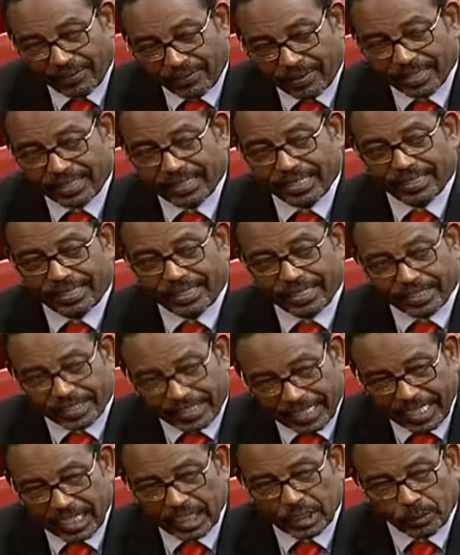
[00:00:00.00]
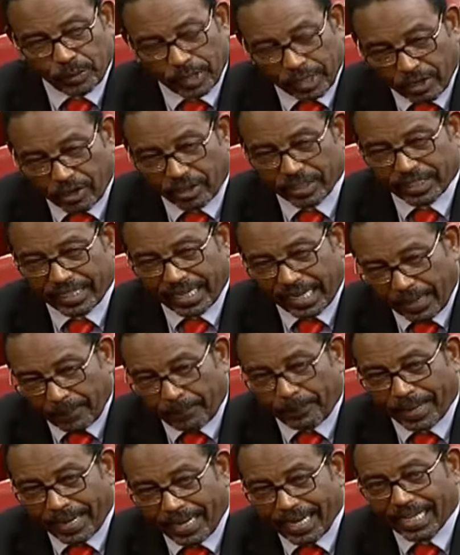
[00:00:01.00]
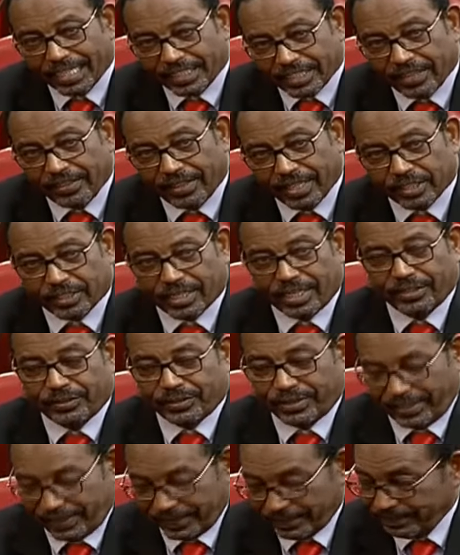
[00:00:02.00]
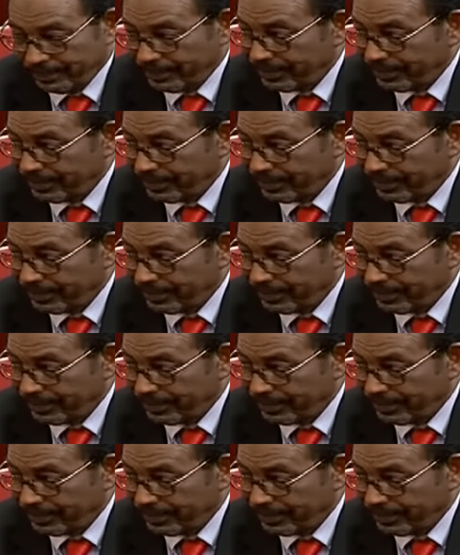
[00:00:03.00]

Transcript: diversity since we got independence in this country.